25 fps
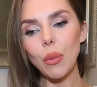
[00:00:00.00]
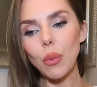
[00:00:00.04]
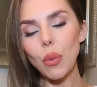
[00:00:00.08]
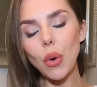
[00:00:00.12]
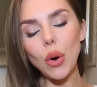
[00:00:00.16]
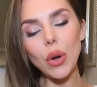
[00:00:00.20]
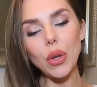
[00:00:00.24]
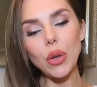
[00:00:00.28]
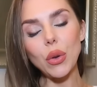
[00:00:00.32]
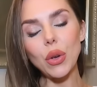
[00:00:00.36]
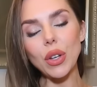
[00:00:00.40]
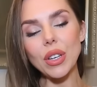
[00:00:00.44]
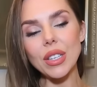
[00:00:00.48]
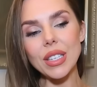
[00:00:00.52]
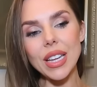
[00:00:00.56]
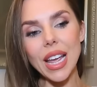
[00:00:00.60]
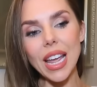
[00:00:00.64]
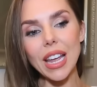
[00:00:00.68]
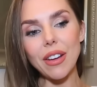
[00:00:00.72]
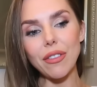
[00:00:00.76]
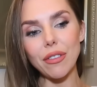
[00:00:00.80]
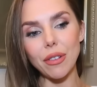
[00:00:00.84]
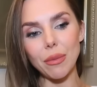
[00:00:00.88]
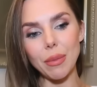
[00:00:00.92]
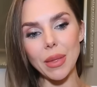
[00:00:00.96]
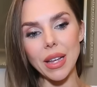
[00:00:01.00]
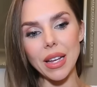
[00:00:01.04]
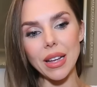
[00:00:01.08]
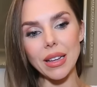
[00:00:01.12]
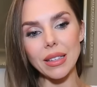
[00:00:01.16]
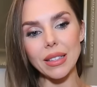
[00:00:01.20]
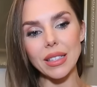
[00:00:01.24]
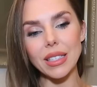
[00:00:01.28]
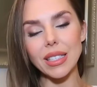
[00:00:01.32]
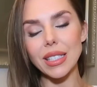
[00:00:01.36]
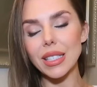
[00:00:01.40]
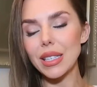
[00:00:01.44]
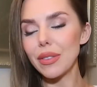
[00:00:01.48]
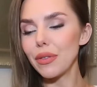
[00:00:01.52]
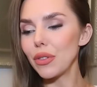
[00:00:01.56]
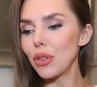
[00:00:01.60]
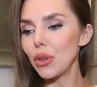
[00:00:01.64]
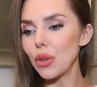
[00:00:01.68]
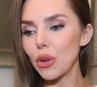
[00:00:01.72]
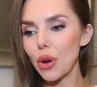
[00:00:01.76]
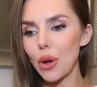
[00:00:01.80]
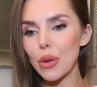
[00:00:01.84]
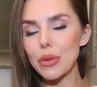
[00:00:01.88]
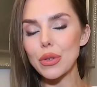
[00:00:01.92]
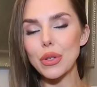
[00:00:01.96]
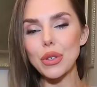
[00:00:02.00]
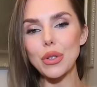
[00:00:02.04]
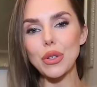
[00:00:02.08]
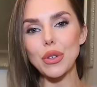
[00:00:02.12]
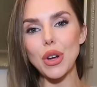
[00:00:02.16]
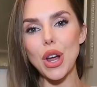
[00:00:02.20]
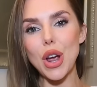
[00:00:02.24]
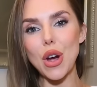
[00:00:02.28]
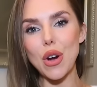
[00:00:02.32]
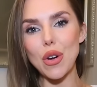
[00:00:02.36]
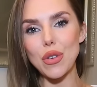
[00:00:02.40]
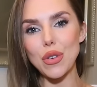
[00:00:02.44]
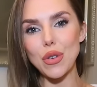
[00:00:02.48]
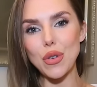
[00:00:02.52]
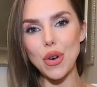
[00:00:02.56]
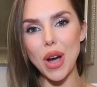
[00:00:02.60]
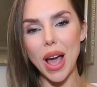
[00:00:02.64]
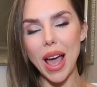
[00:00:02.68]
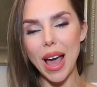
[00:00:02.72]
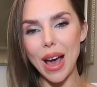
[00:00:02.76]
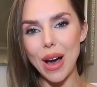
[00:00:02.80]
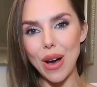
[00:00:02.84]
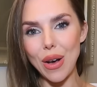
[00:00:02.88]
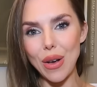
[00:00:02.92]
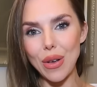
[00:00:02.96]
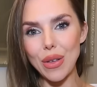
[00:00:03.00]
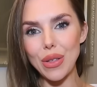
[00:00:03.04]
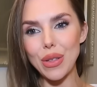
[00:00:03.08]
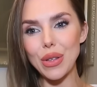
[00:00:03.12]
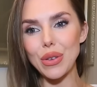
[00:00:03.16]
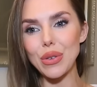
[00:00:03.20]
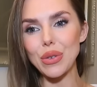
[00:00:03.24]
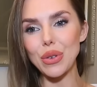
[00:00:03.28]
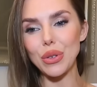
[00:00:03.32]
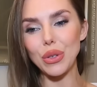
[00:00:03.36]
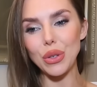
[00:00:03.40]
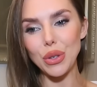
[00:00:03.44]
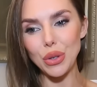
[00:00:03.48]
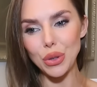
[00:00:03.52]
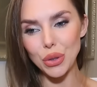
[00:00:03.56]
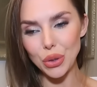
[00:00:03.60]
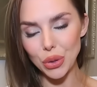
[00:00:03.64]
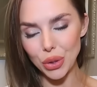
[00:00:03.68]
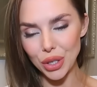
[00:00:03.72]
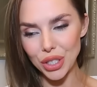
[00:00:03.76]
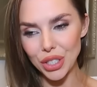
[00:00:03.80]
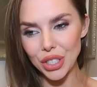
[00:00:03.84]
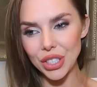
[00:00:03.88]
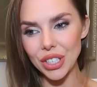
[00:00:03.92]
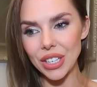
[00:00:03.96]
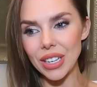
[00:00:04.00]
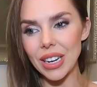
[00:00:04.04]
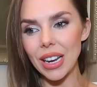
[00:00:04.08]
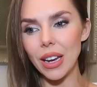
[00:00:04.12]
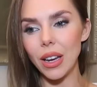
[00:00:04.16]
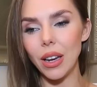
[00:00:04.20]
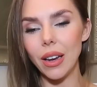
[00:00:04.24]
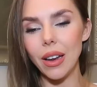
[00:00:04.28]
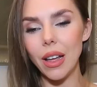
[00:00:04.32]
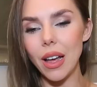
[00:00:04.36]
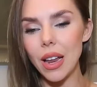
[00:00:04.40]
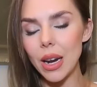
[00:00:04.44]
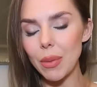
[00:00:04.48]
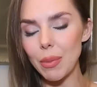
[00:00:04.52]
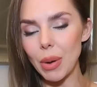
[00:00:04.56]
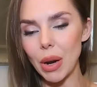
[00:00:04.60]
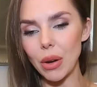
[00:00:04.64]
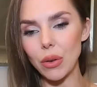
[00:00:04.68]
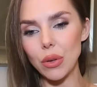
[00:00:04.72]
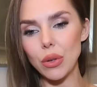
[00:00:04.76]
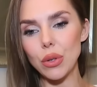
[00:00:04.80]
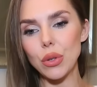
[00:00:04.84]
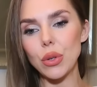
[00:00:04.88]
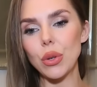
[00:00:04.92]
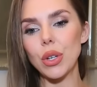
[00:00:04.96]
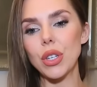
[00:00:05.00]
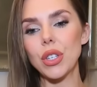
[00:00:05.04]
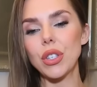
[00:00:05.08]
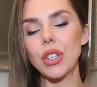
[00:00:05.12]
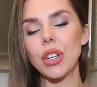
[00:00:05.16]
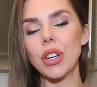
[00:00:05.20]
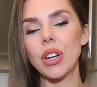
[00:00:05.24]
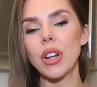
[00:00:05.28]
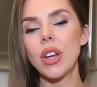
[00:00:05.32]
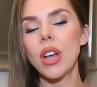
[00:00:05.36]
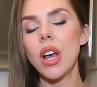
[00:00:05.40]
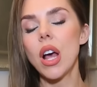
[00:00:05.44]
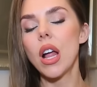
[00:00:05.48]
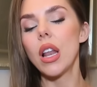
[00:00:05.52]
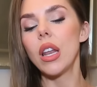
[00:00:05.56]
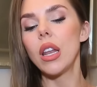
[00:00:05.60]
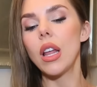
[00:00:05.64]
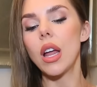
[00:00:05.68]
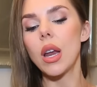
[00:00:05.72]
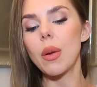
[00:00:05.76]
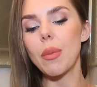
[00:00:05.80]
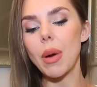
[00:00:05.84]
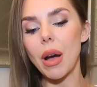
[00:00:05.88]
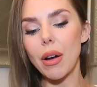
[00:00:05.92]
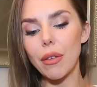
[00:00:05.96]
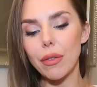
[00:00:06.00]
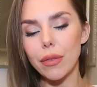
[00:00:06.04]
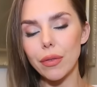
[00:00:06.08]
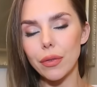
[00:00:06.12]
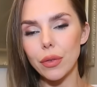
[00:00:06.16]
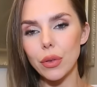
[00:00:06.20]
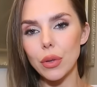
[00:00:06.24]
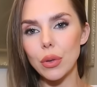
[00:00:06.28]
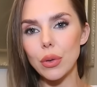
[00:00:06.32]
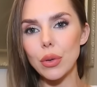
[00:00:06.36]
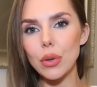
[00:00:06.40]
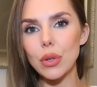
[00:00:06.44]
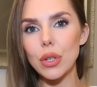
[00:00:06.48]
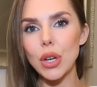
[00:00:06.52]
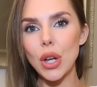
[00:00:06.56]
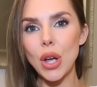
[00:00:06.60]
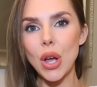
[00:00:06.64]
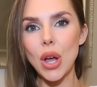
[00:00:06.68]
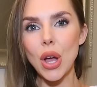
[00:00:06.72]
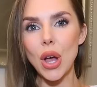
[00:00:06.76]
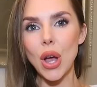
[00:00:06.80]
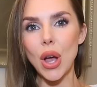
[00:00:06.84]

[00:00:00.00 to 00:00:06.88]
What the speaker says: what you can take from this is, if you concentrate on your health and your nutrition and learn about nutrition, learn about food.